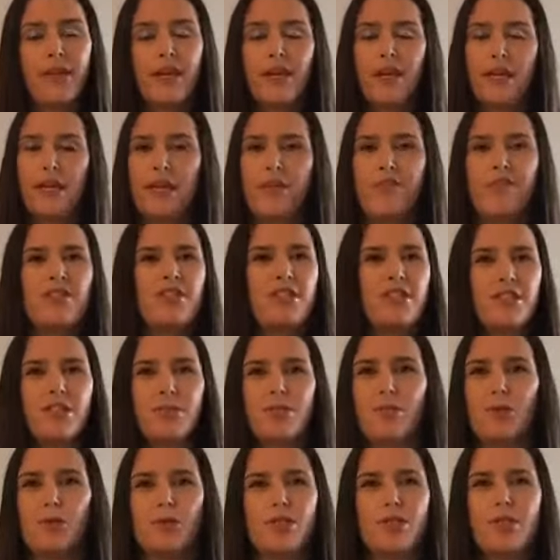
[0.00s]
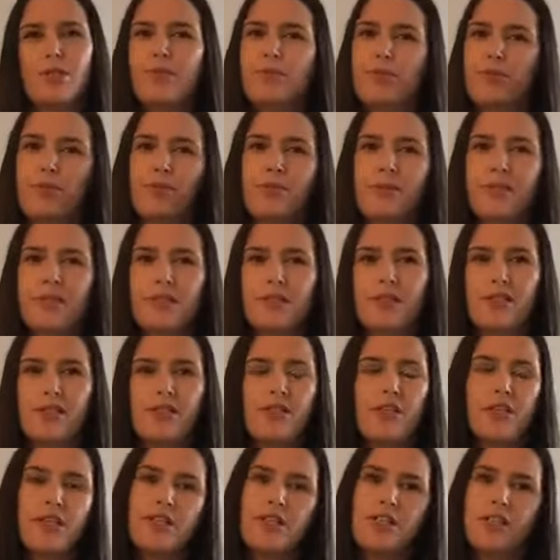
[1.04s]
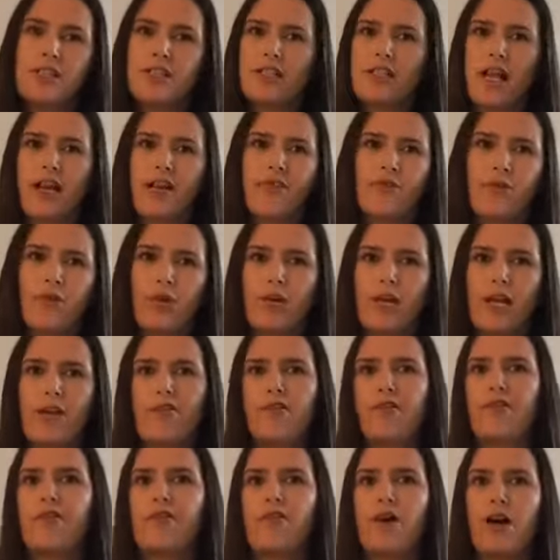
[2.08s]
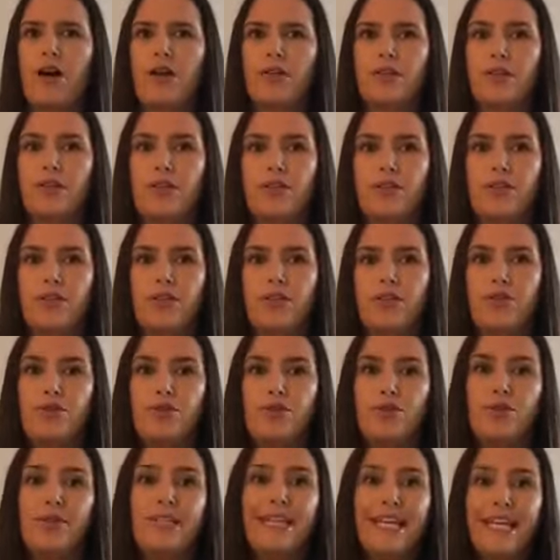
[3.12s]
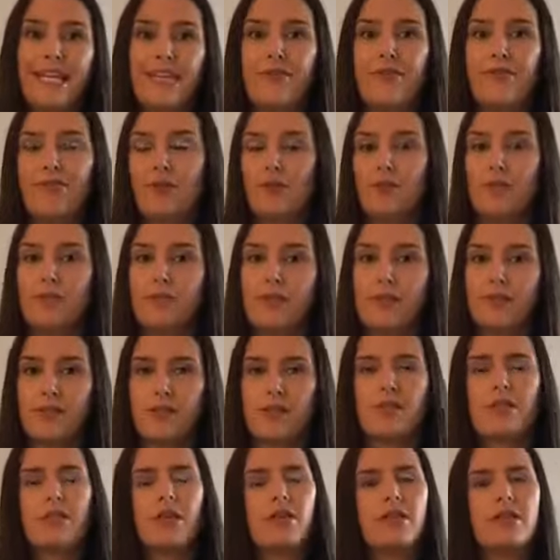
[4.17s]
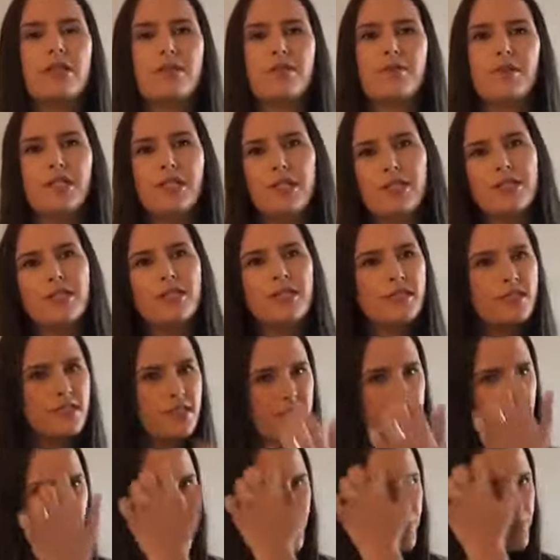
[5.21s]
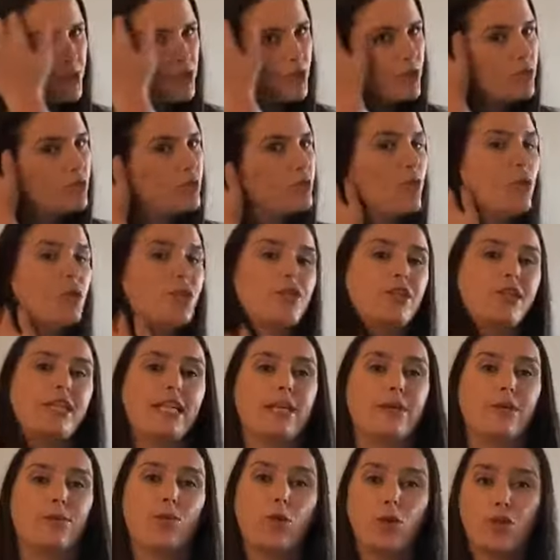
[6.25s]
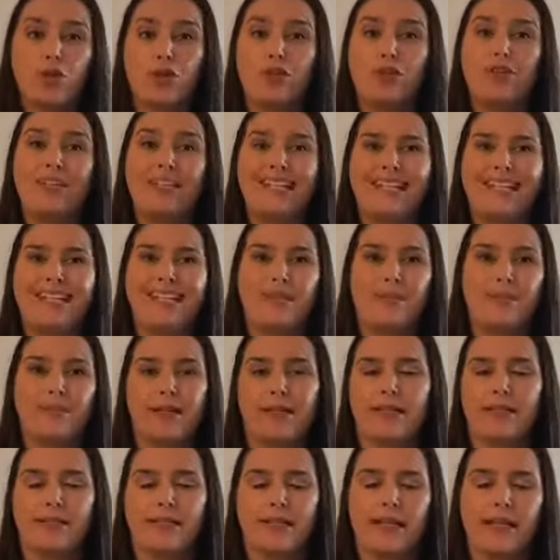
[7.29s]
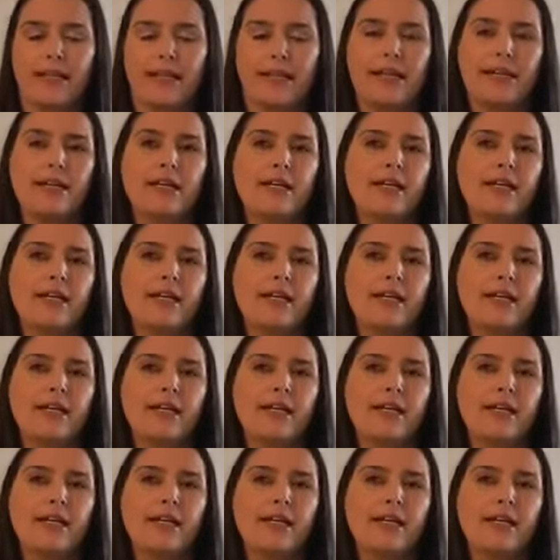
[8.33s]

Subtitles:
If it's just more simple business, you can just have whatever files that you need for your business. So it's just up to you what you need, basically.